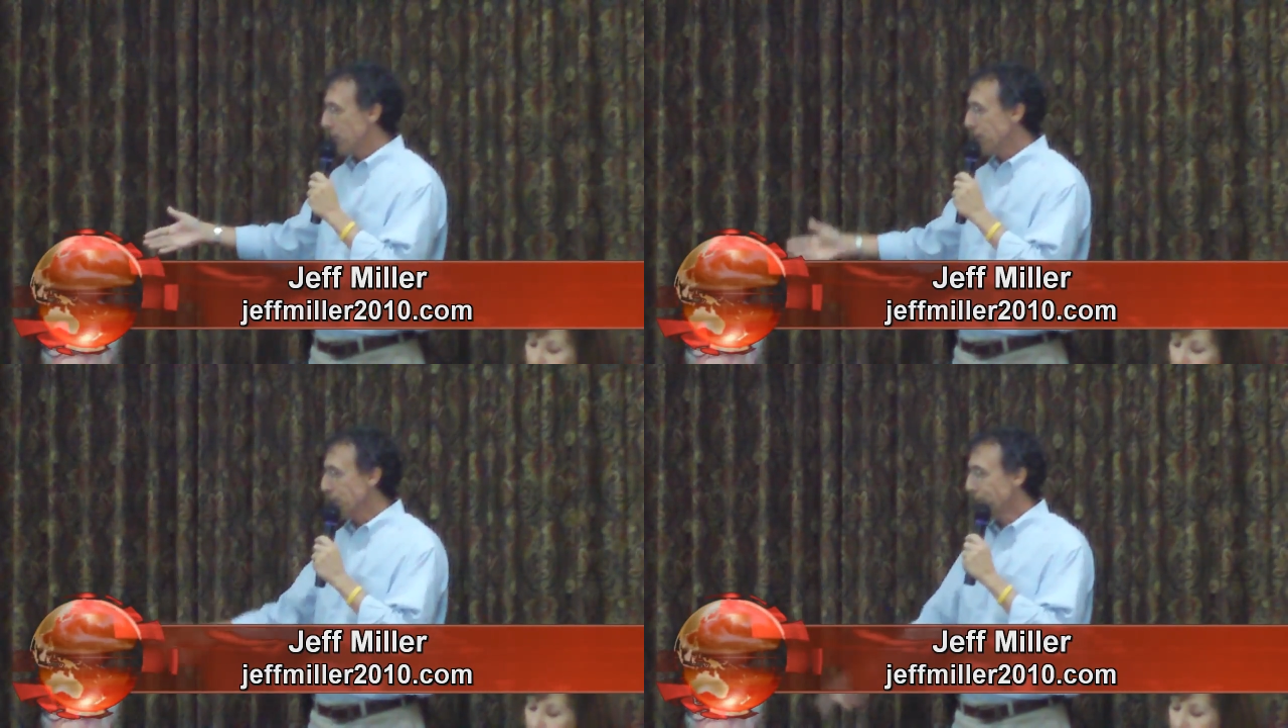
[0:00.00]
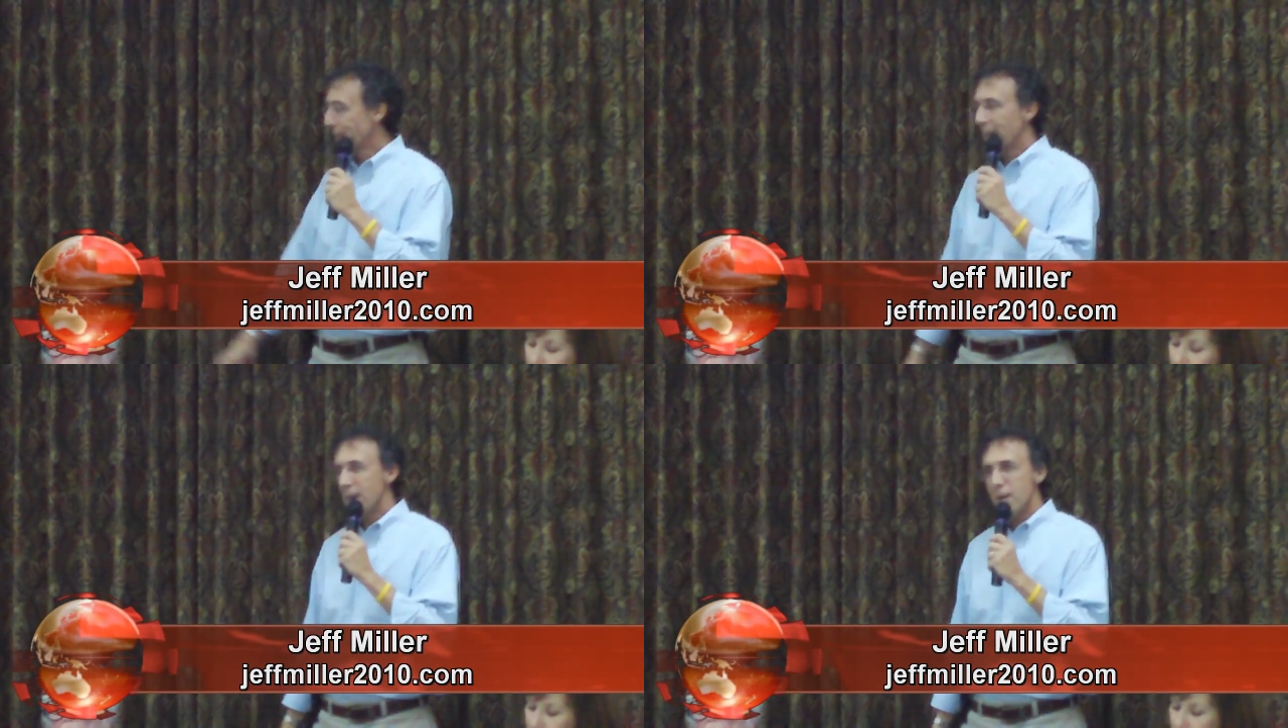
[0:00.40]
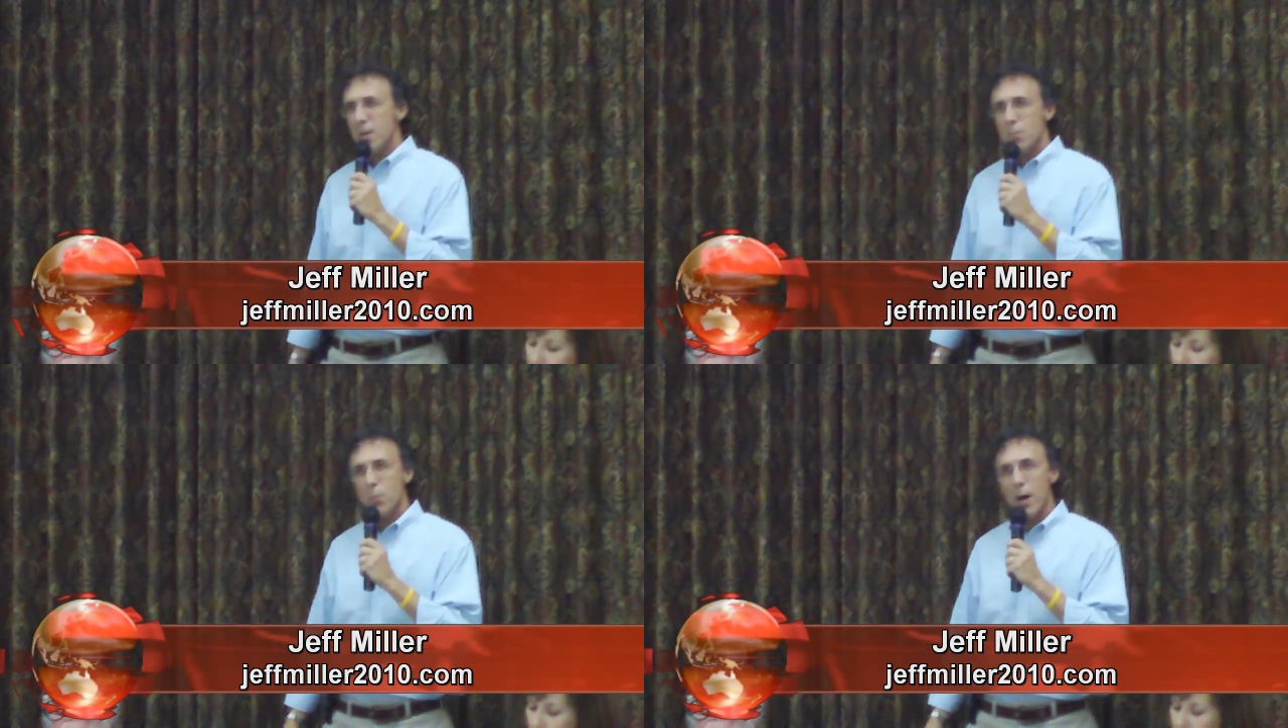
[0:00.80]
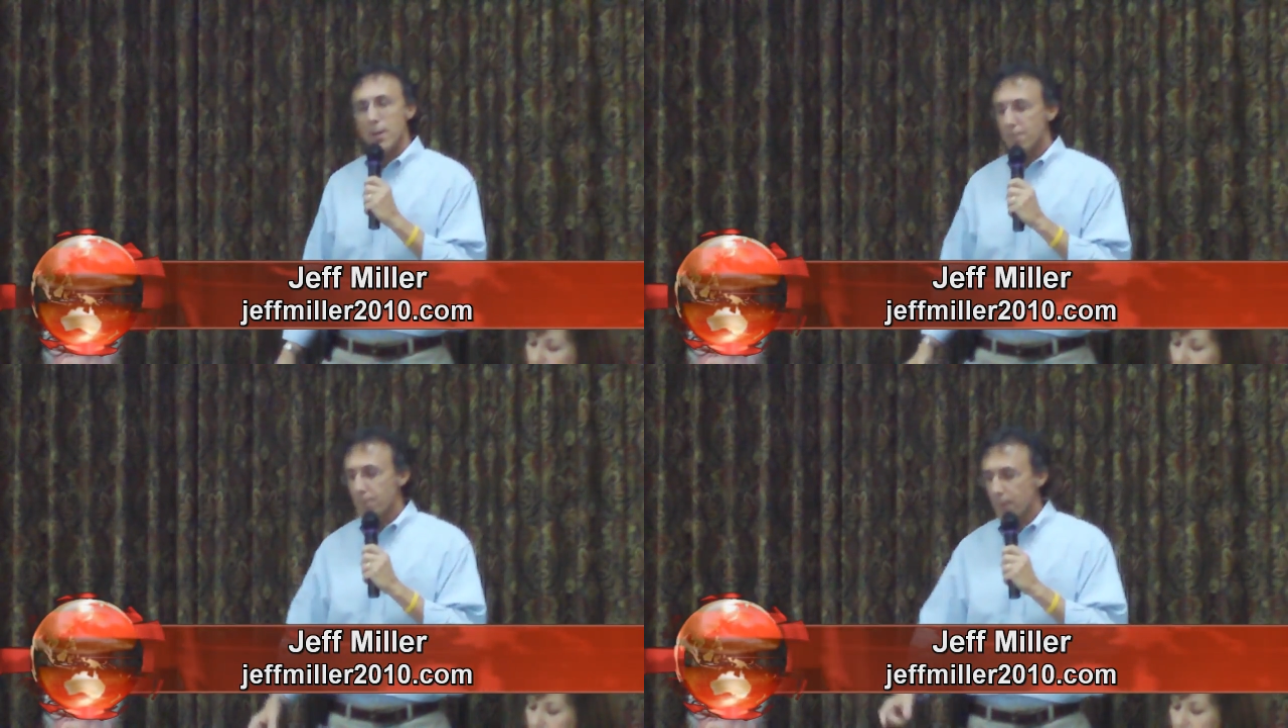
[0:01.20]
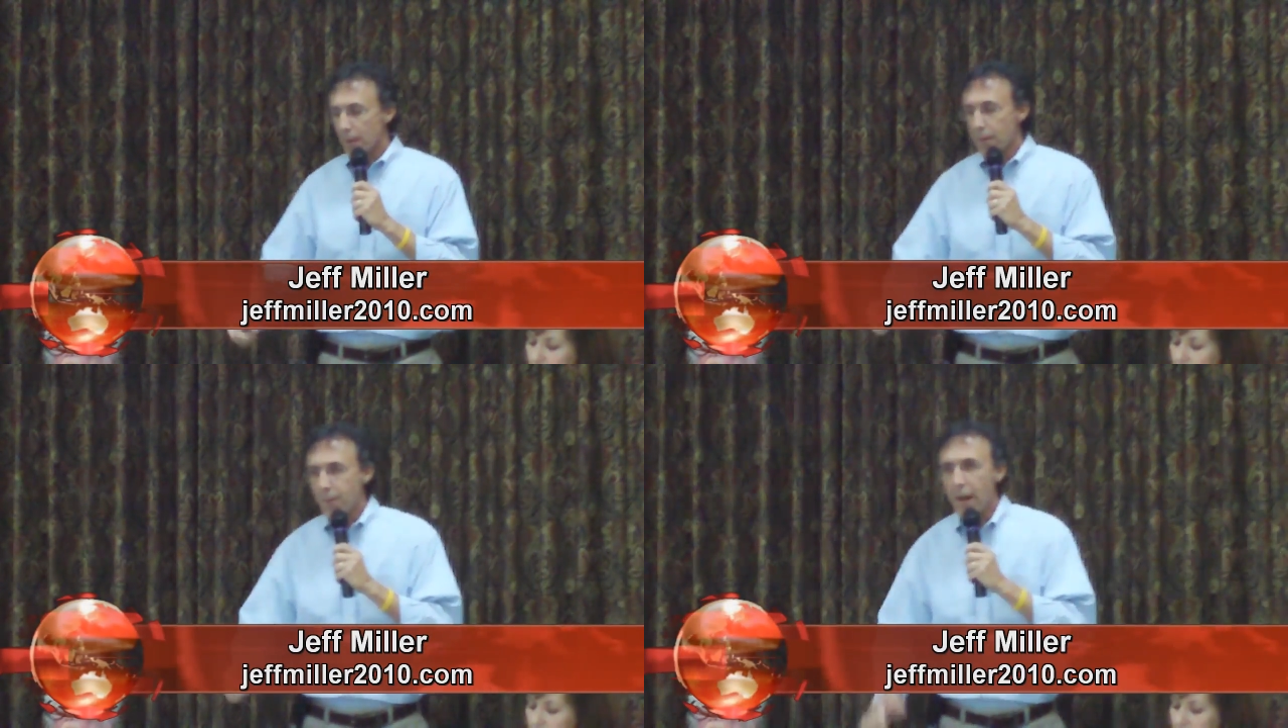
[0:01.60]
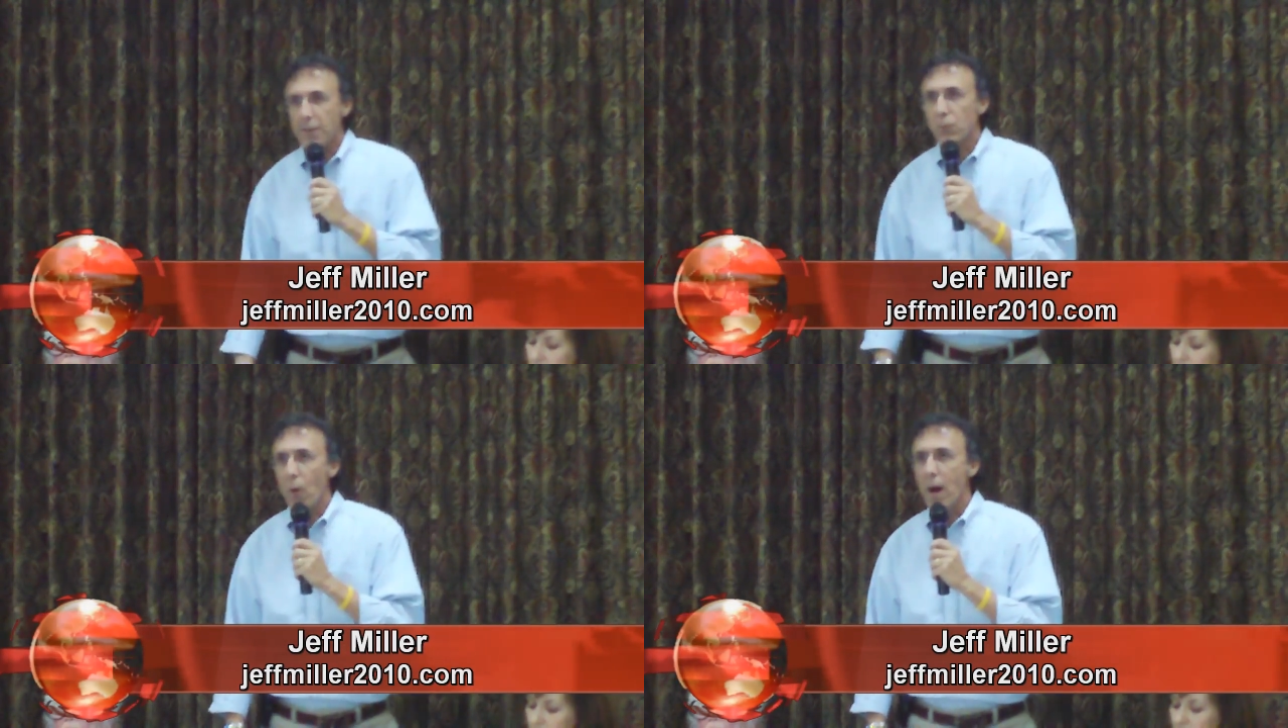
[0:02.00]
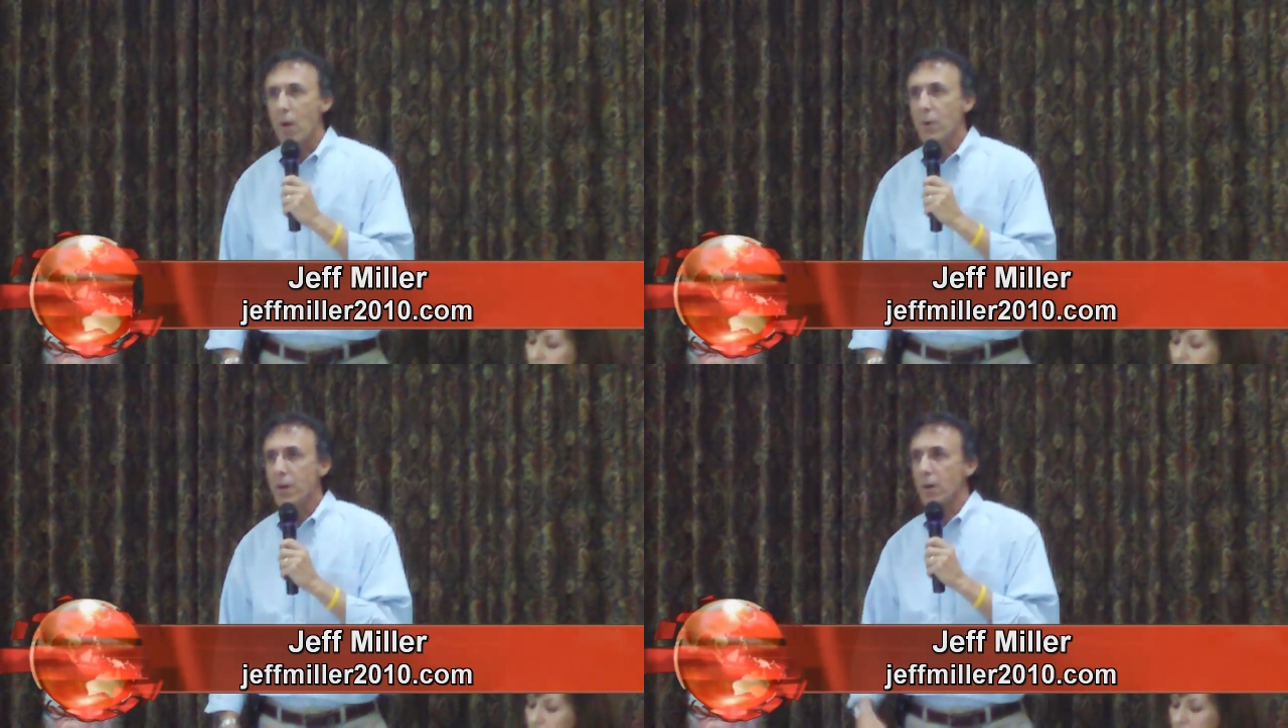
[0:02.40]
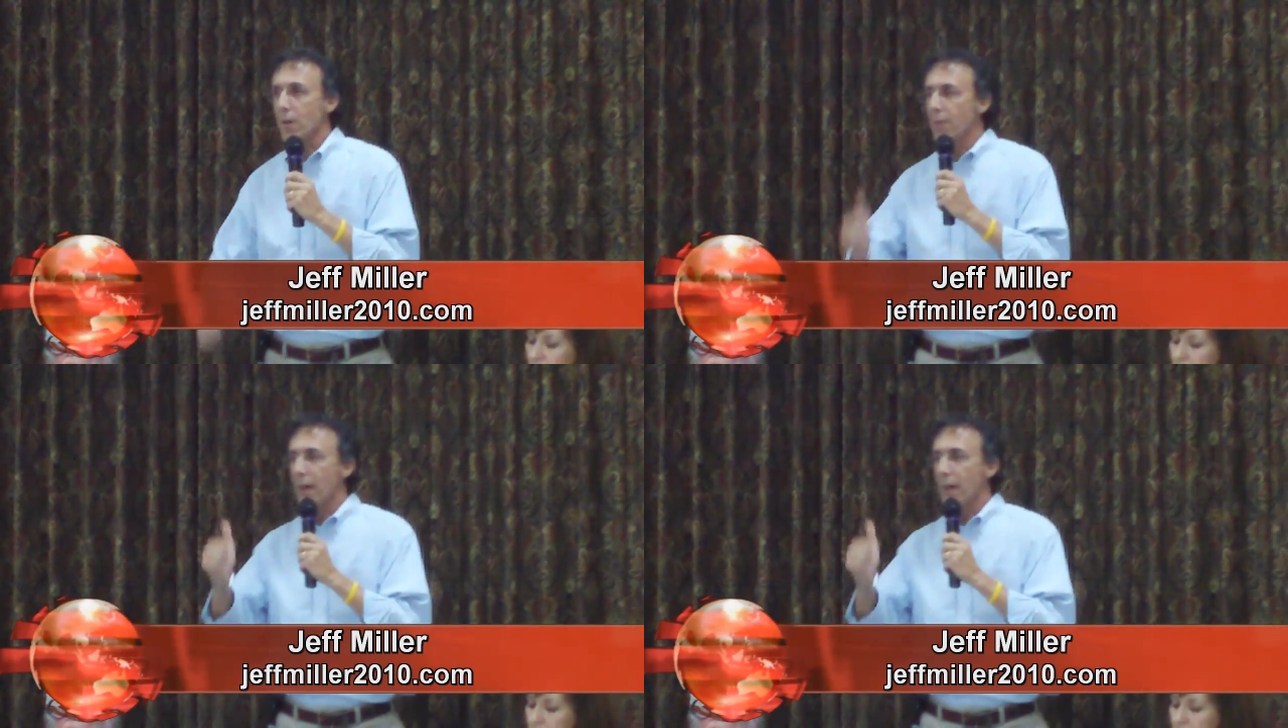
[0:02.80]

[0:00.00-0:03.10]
how to. But that's why I'm